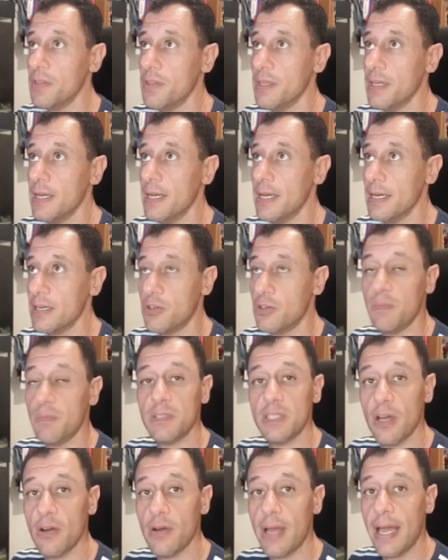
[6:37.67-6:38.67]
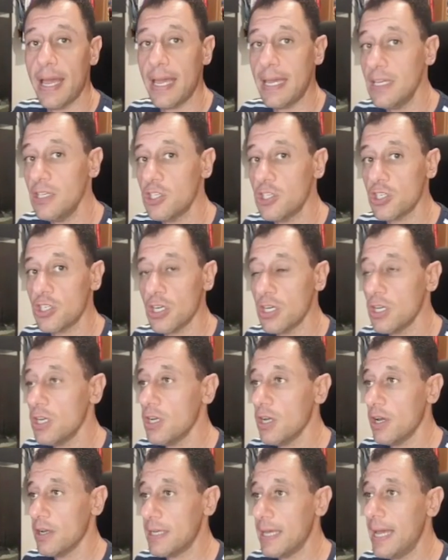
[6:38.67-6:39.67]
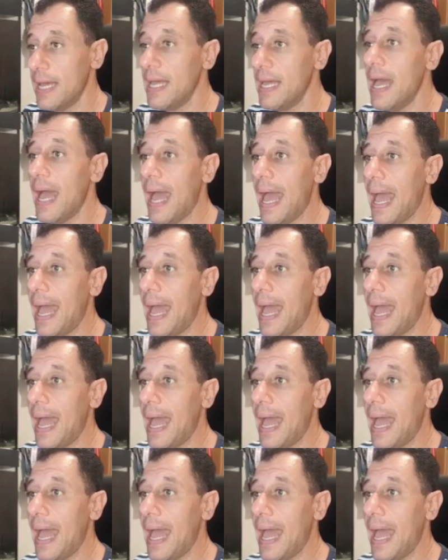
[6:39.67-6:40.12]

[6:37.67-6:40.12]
uh, CryptoAge, okay,